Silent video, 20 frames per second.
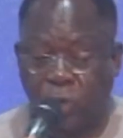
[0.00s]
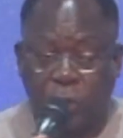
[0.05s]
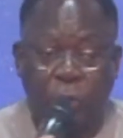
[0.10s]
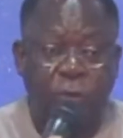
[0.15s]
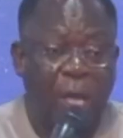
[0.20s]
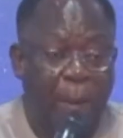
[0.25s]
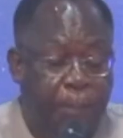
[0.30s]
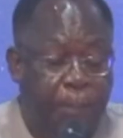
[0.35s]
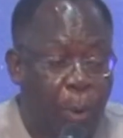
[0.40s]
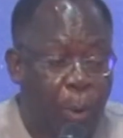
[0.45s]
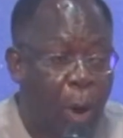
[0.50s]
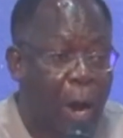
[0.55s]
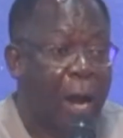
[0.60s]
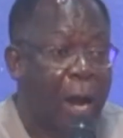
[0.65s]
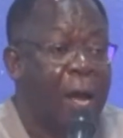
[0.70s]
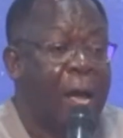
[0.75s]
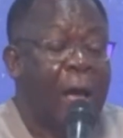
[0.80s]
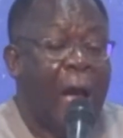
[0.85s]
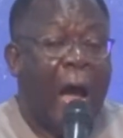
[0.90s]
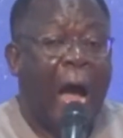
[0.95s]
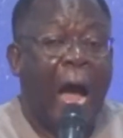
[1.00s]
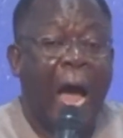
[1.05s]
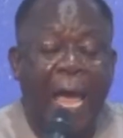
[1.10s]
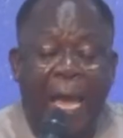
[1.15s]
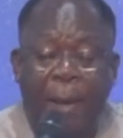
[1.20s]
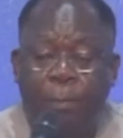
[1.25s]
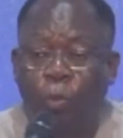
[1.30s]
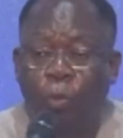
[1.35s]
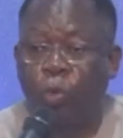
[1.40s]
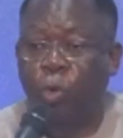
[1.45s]
to the poor. I
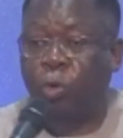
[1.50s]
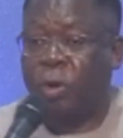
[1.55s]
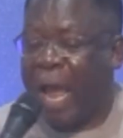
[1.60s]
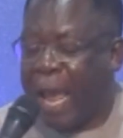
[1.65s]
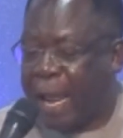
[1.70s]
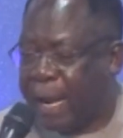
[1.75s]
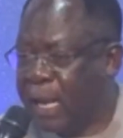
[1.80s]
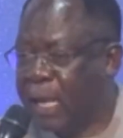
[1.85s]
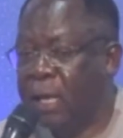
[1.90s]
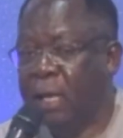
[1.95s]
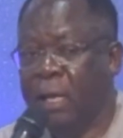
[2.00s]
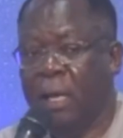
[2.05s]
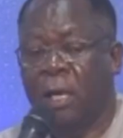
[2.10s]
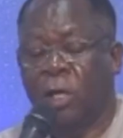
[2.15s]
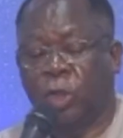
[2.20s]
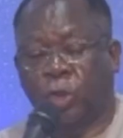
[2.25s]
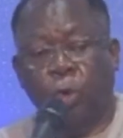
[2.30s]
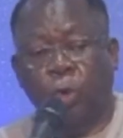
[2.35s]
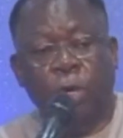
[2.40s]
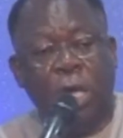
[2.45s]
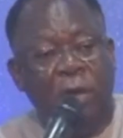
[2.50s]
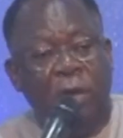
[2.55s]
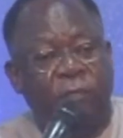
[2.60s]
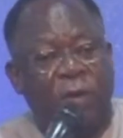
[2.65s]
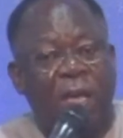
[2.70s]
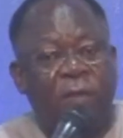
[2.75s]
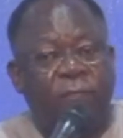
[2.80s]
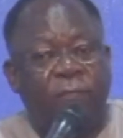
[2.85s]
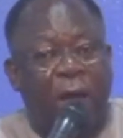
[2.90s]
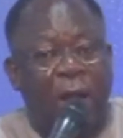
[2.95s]
am ready to give
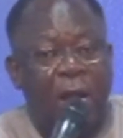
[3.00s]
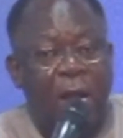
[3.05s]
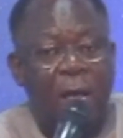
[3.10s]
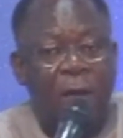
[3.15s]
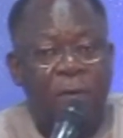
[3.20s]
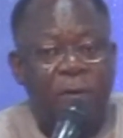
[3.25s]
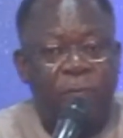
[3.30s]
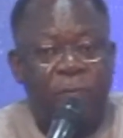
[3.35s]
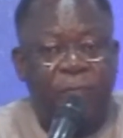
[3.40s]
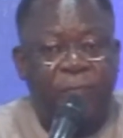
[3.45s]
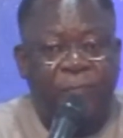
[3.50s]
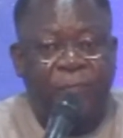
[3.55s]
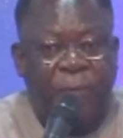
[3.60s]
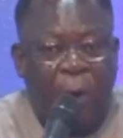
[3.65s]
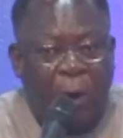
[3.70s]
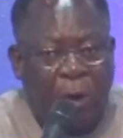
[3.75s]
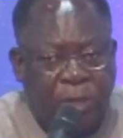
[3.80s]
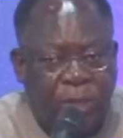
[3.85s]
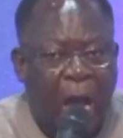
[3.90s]
even four